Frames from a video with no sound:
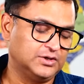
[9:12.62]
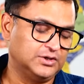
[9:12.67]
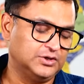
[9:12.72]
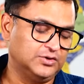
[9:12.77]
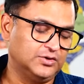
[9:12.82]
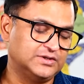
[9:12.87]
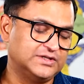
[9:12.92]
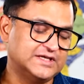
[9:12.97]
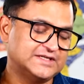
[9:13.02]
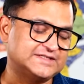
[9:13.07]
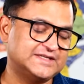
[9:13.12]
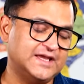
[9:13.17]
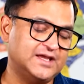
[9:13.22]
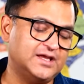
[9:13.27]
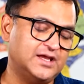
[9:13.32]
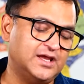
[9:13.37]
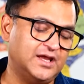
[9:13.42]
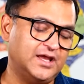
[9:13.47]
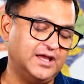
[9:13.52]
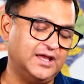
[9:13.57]
you know, they're
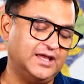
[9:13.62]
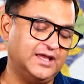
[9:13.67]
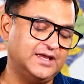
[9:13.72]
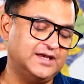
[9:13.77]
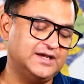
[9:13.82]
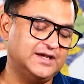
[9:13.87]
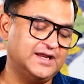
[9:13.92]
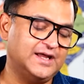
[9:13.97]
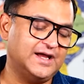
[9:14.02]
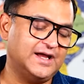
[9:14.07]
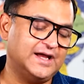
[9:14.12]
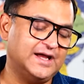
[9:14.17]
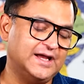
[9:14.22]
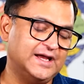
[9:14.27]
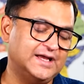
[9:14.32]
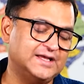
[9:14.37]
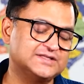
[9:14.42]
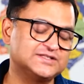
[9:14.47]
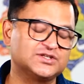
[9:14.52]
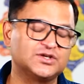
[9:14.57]
saying India
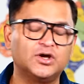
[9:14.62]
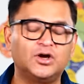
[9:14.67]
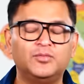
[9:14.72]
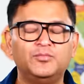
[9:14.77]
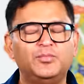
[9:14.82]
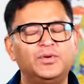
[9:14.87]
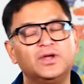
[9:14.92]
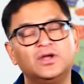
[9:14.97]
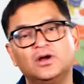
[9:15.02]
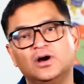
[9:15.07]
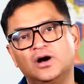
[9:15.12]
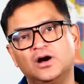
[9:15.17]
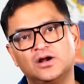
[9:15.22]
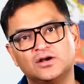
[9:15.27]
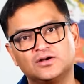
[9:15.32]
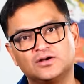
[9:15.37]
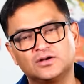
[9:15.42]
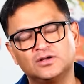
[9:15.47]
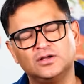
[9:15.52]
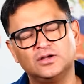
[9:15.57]
has a big
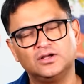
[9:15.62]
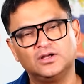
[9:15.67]
heart